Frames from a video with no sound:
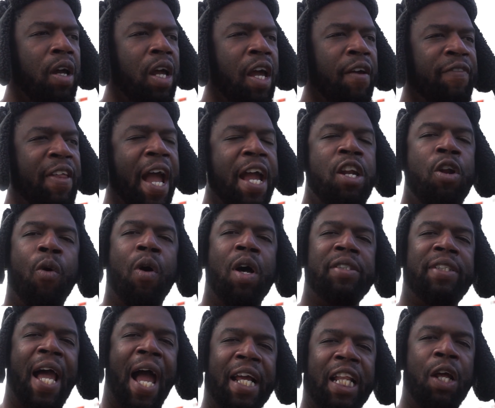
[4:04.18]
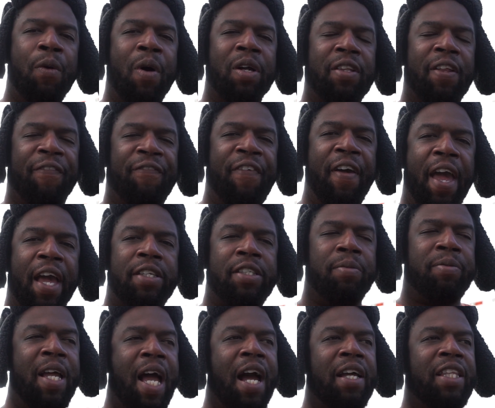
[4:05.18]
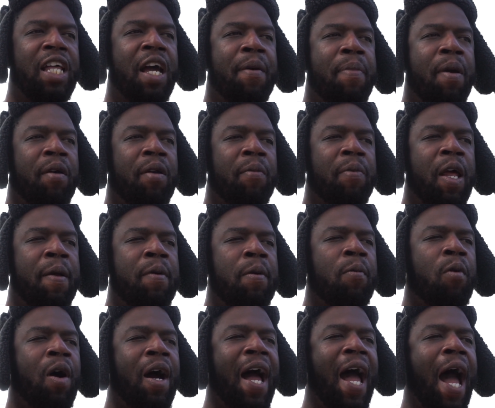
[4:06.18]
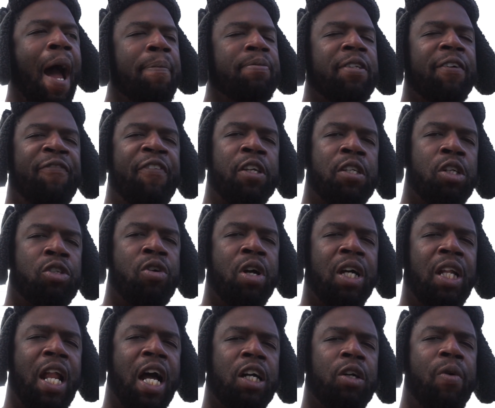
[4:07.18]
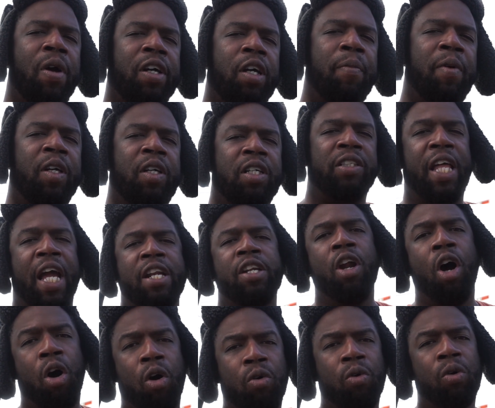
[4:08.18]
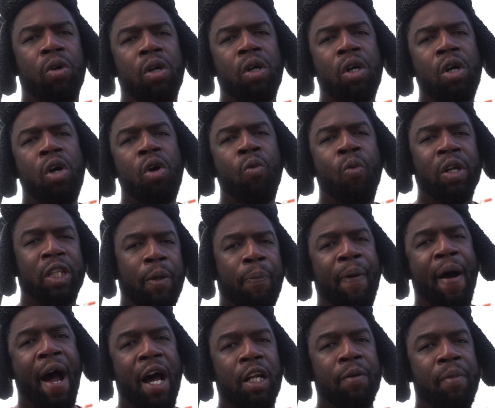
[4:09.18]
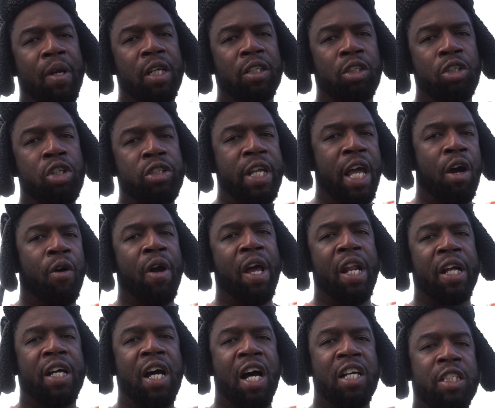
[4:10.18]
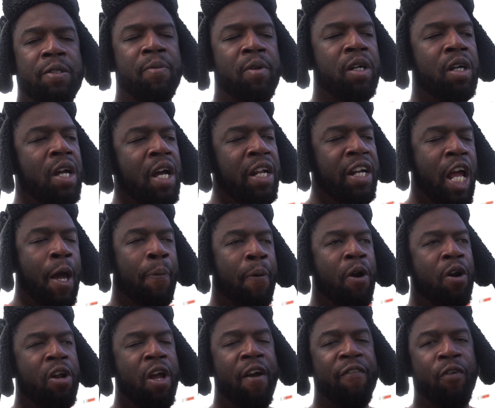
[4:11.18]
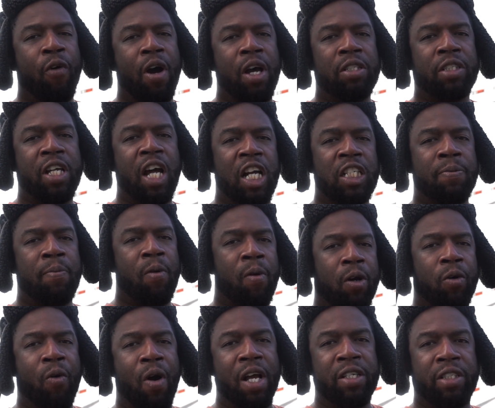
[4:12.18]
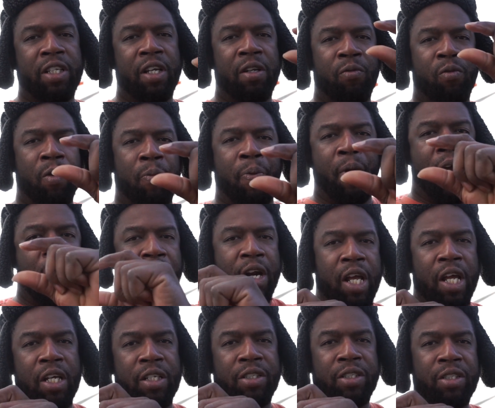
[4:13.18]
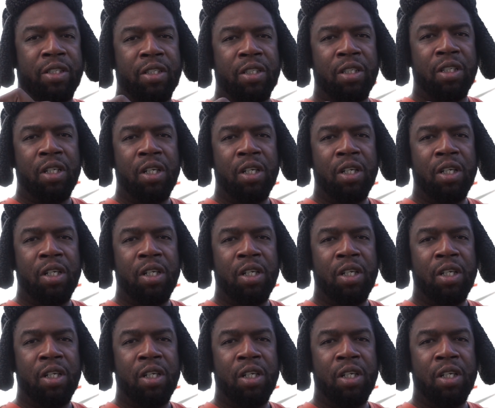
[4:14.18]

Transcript: if they know exactly what to fix, sometimes they'll be able to they be more apt to fix your truck a lot quicker because they know what the problem is. you say, okay, the customer, they'll put on an invoice, customer requested, repair this.